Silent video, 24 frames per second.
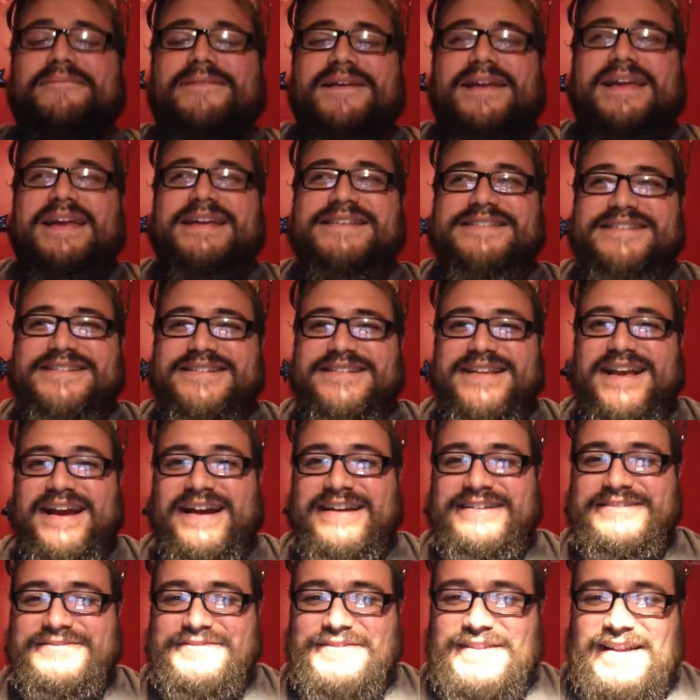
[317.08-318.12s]
it's just
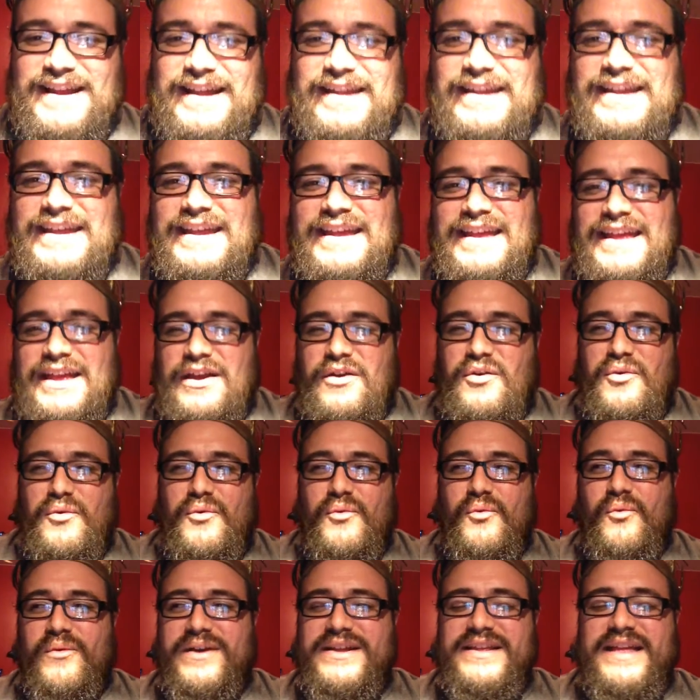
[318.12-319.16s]
kind of like,
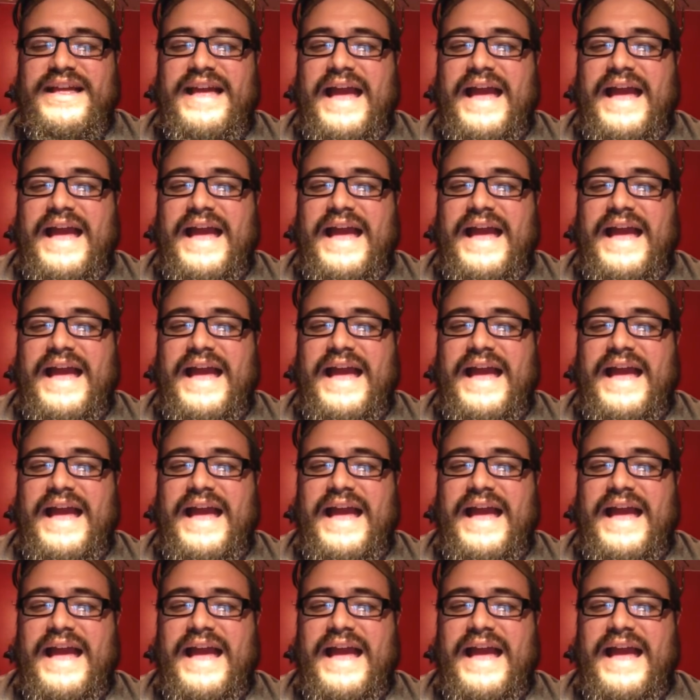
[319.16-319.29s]
what?